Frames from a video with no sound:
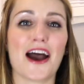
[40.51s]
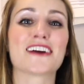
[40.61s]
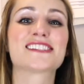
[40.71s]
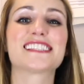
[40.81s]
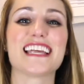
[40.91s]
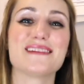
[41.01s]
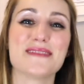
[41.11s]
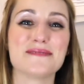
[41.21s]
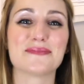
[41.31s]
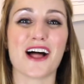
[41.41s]
Our
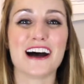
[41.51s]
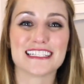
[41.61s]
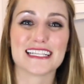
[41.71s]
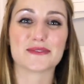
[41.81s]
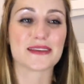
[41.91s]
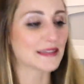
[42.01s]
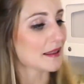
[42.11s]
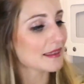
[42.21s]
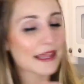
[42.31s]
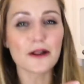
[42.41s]
cinnamon blondies with
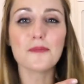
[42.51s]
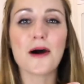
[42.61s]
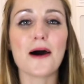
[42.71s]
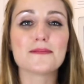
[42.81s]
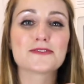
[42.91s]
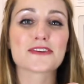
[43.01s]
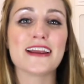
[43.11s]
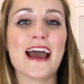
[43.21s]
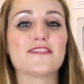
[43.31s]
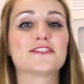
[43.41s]
a little palm tree
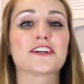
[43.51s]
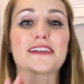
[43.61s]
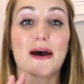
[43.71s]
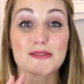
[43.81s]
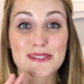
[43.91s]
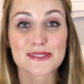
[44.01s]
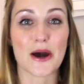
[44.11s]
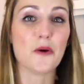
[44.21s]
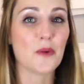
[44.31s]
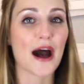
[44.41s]
have turned out
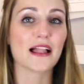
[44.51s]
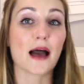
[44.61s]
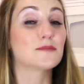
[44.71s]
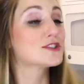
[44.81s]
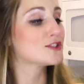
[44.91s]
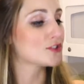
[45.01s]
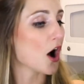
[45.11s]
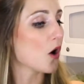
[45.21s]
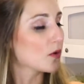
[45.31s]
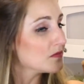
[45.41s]
so well. I'm
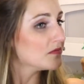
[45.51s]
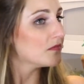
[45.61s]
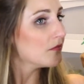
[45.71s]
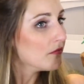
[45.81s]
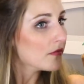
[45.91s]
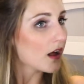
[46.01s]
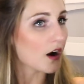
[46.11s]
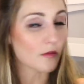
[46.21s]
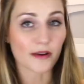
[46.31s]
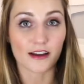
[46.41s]
so,
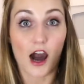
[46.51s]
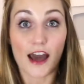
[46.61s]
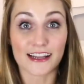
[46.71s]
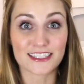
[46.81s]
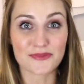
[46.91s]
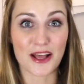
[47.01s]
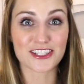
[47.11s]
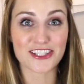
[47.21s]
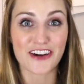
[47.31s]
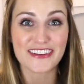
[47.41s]
oh my God, it
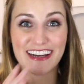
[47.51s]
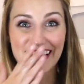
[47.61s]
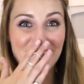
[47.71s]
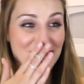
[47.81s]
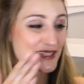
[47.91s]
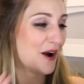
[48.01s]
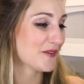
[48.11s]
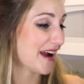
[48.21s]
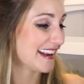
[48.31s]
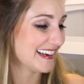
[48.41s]
smells so good. I'm so
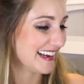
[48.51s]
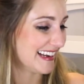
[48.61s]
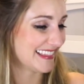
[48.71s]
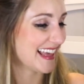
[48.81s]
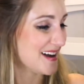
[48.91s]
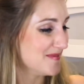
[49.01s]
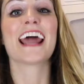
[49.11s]
ready to eat them.